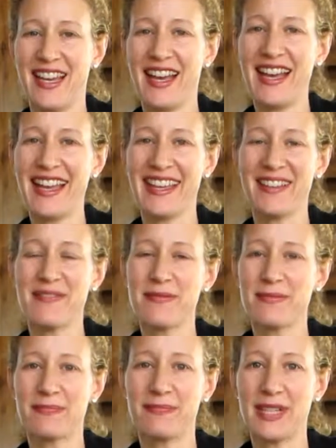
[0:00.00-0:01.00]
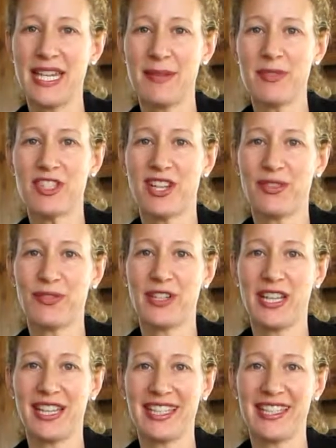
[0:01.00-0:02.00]
Hi, my name is Jennifer
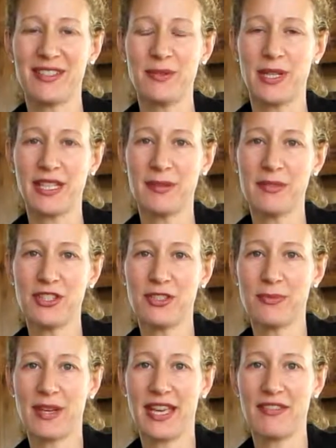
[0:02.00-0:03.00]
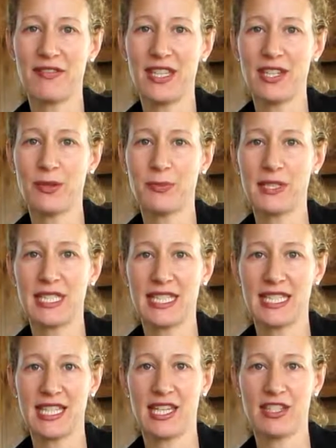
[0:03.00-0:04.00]
Elliott. Welcome to my video
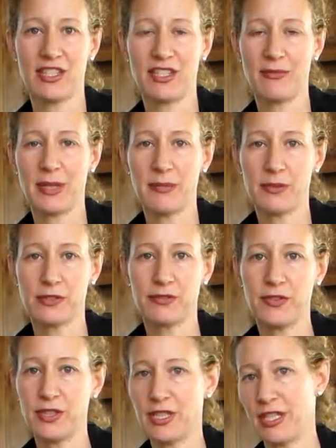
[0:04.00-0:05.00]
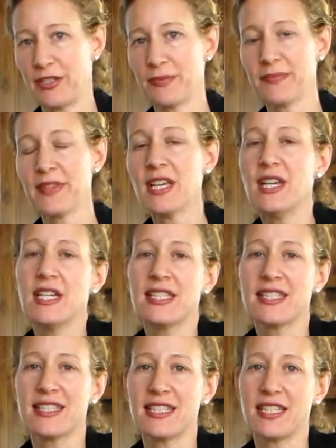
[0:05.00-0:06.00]
presentation of my portfolio.
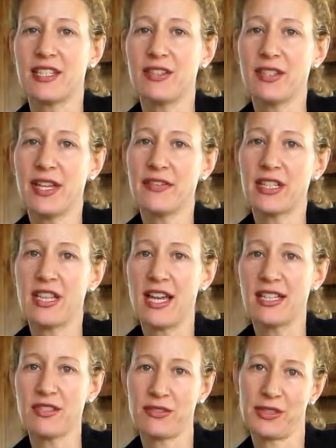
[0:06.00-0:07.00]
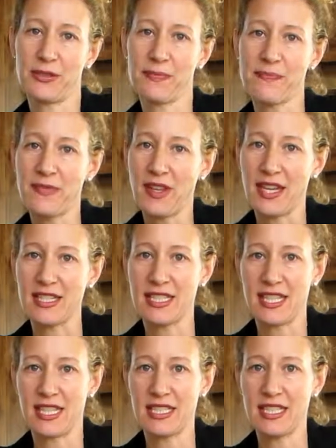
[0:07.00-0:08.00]
Since I don't have a classroom, I
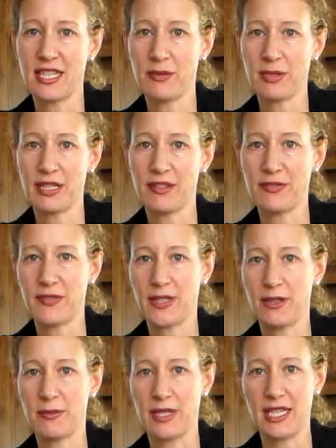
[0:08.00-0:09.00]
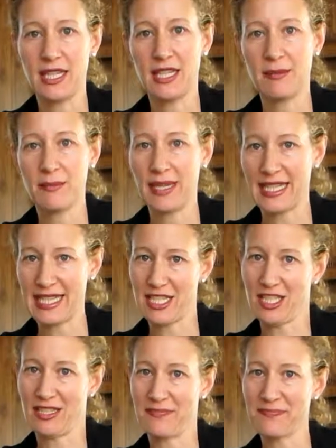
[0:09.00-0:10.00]
decided today we're going to film in my
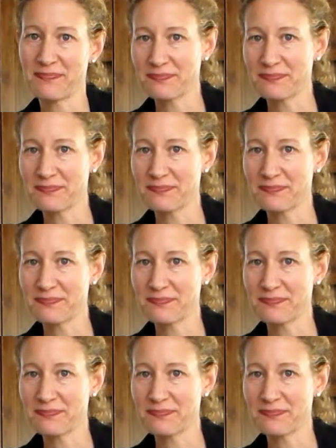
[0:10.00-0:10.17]
kitchen.